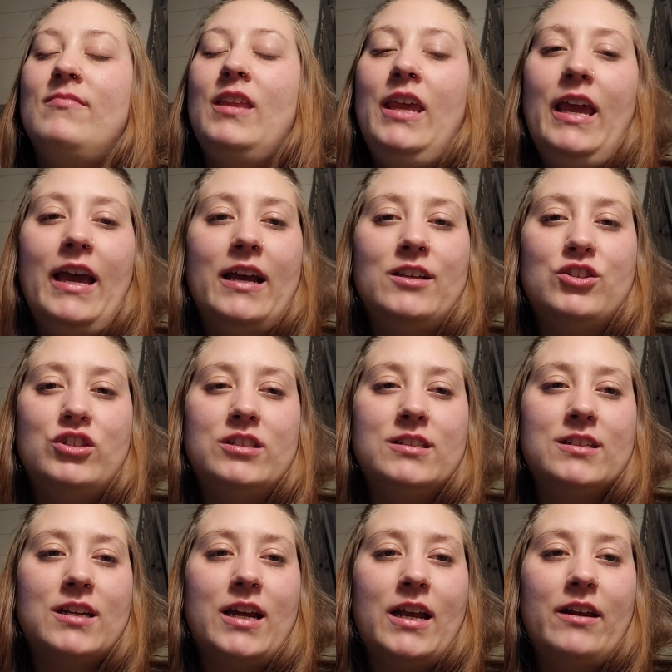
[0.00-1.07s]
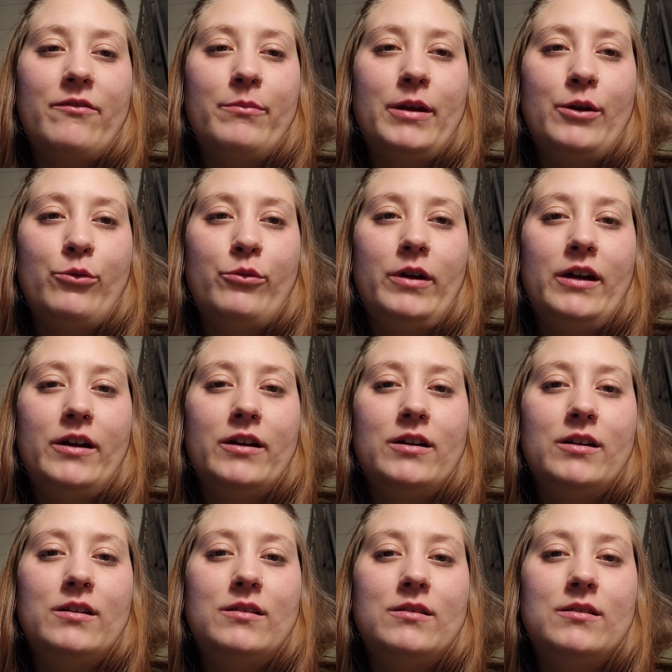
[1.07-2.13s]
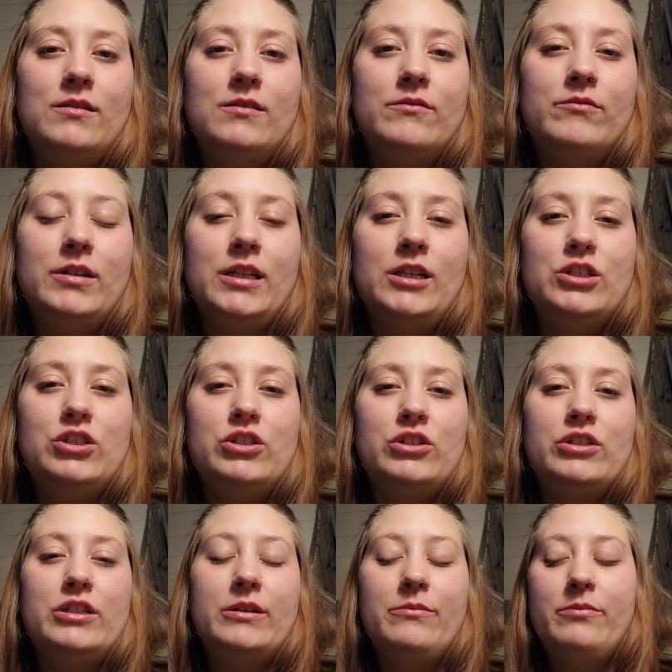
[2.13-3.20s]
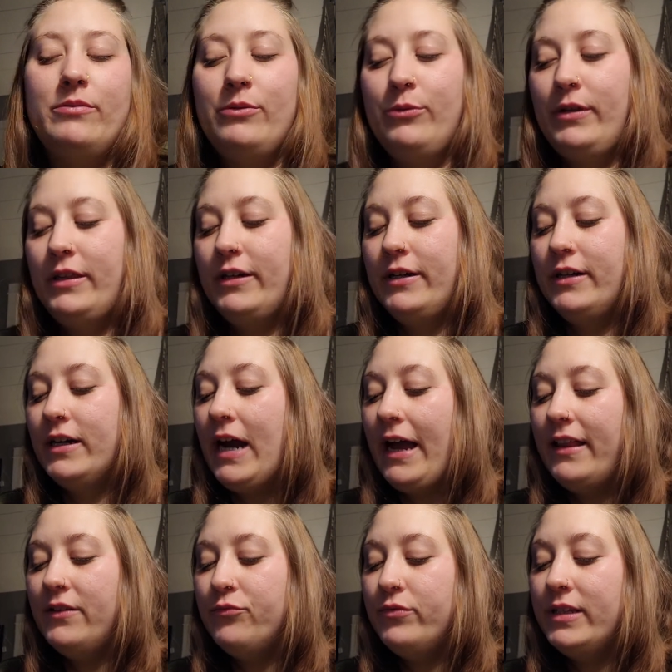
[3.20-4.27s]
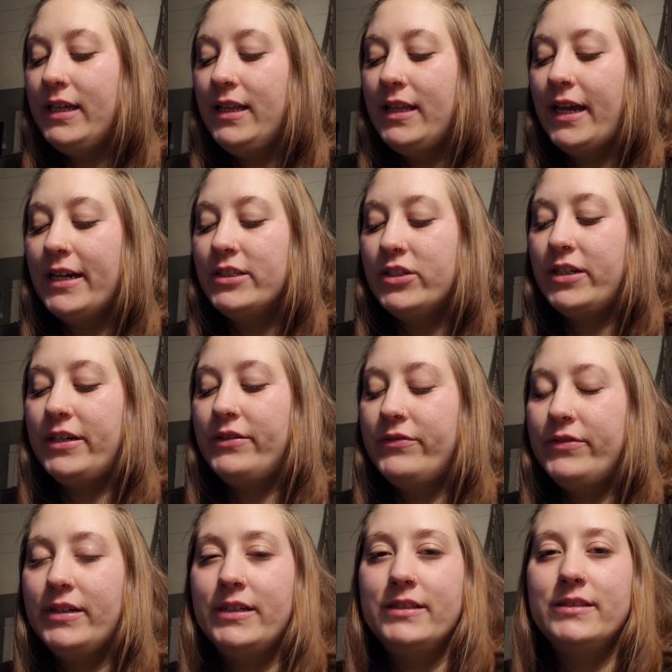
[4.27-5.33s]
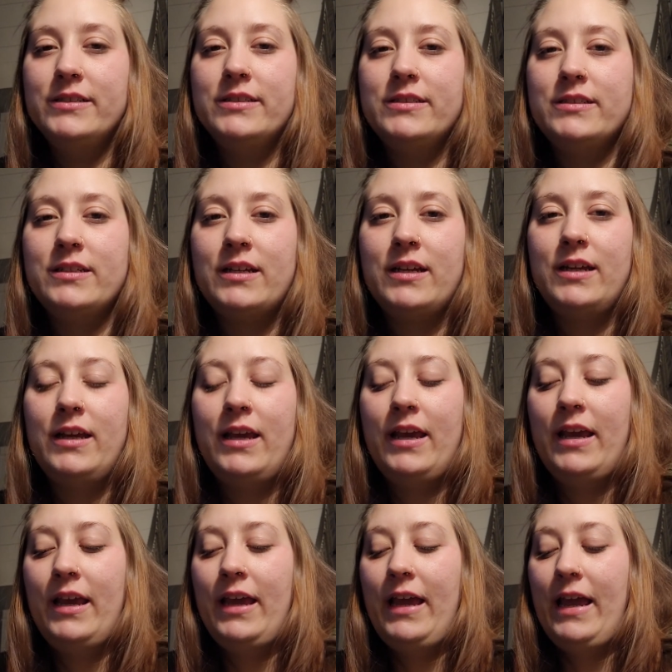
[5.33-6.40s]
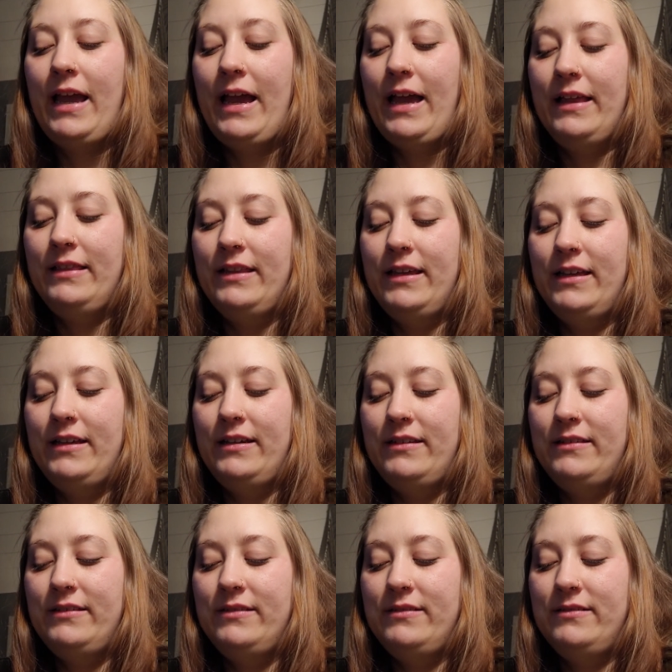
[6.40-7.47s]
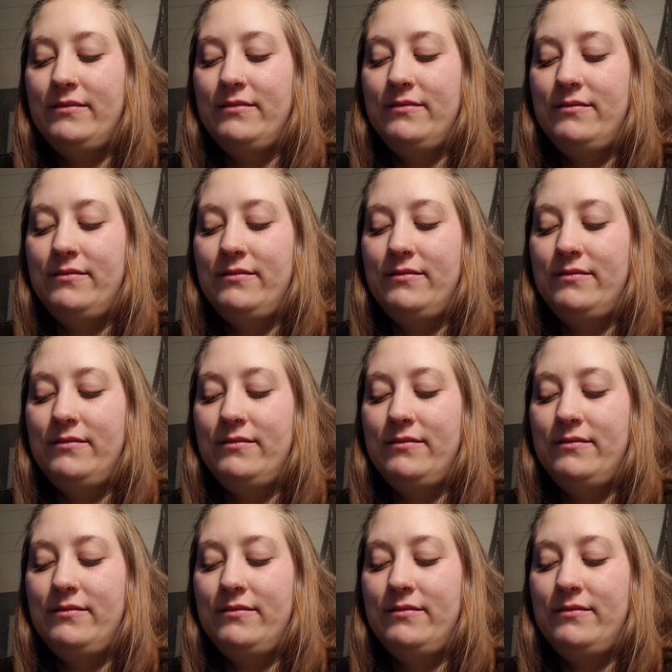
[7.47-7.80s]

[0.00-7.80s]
yeah, it's just kind of been a weird relationship with her. I really liked her at first, and then